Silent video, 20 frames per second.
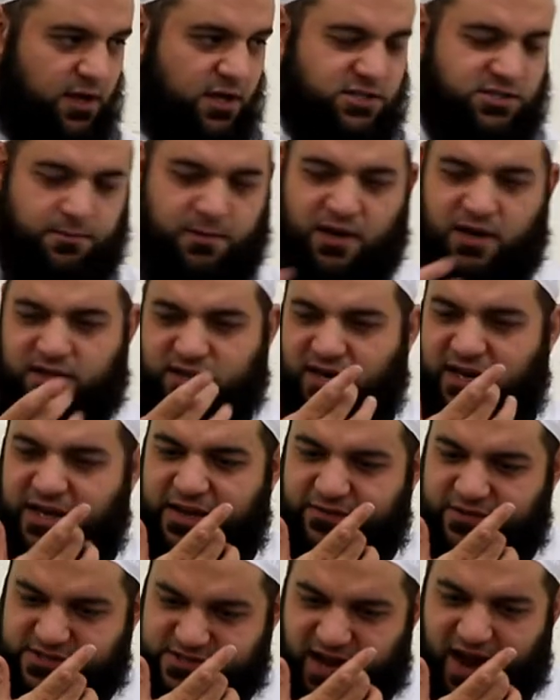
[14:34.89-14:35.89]
So may Allah
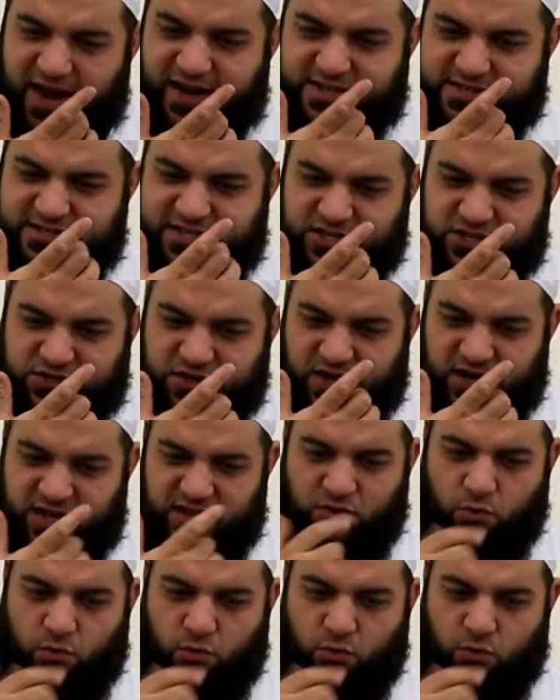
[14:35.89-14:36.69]
give us guidance, inshallah.